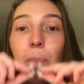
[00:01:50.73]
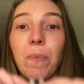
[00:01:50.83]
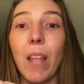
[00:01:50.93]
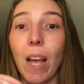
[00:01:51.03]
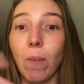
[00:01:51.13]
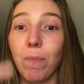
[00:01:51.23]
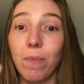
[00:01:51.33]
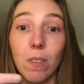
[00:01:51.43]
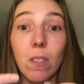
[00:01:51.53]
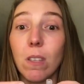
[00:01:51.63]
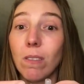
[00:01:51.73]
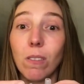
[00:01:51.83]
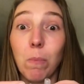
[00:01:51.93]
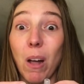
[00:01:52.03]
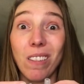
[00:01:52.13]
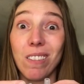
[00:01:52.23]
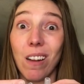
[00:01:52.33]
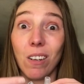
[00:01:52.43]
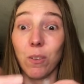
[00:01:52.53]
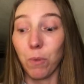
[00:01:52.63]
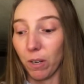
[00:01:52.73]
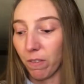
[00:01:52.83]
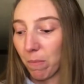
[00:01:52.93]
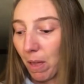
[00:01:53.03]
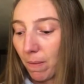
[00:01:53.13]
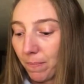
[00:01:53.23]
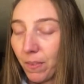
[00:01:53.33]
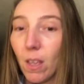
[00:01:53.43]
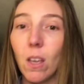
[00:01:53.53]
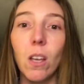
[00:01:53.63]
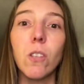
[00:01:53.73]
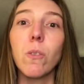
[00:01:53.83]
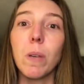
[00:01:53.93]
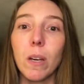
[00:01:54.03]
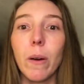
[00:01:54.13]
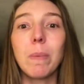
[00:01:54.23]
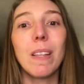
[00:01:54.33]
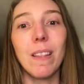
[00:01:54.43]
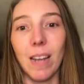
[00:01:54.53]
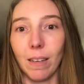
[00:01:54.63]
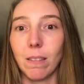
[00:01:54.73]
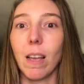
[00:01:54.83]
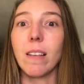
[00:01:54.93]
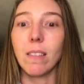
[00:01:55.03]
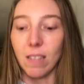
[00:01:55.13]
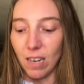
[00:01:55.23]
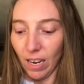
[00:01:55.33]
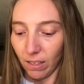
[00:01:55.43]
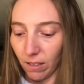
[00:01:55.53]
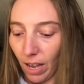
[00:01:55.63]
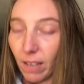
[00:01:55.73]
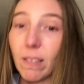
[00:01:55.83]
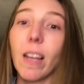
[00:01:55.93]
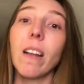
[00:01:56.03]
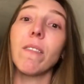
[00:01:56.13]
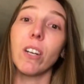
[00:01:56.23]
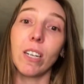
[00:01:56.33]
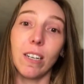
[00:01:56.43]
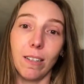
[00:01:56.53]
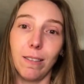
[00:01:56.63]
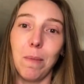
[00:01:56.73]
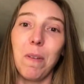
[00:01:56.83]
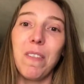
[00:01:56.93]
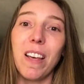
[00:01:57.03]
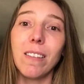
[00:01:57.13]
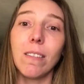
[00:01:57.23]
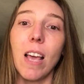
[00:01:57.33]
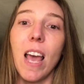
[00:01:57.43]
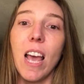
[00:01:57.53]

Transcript: Now, small is not going to work for me. So we go up to the next size and the next size, and I've already done some of this.